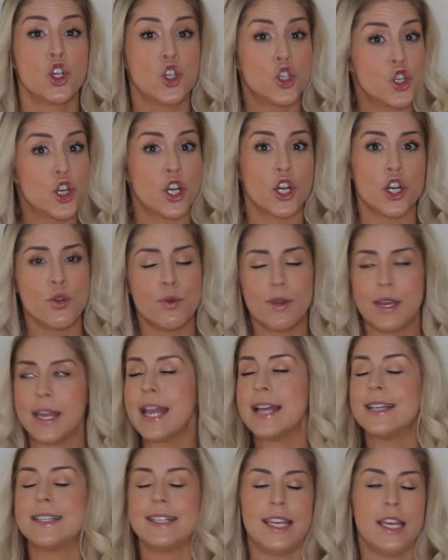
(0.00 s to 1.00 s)
Sure, you
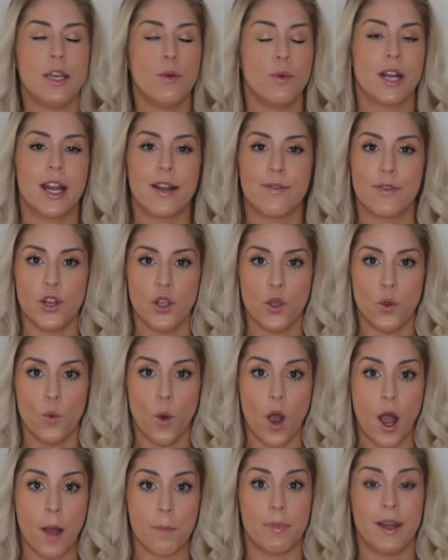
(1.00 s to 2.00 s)
can't eat whatever you
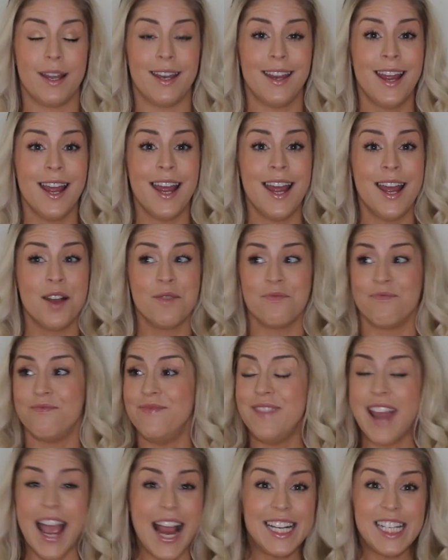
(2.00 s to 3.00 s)
want, but
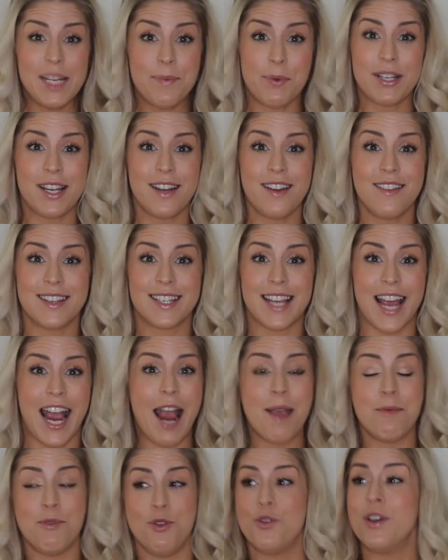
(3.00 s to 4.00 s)
90% of the
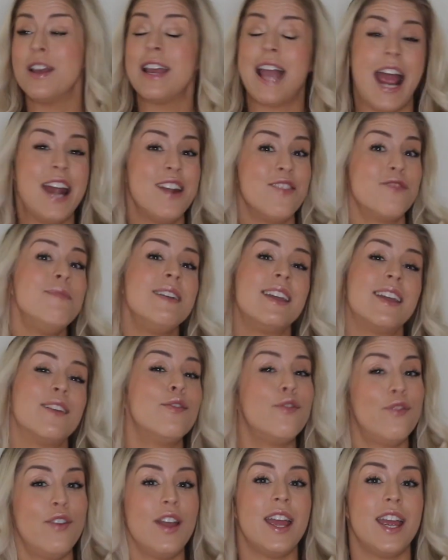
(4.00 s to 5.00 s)
time you can kind of make
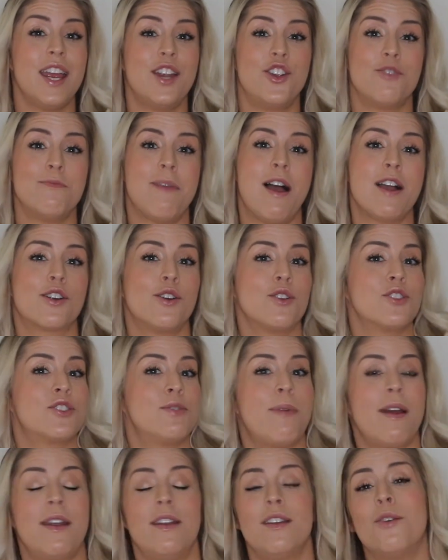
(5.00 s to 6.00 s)
it fit in your macros
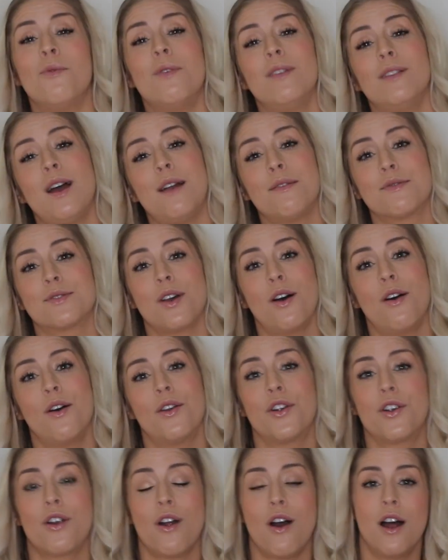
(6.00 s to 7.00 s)
depending on what lifestyle
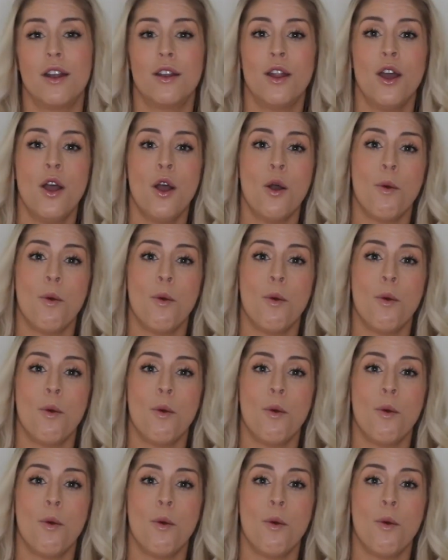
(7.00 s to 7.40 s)
you're on,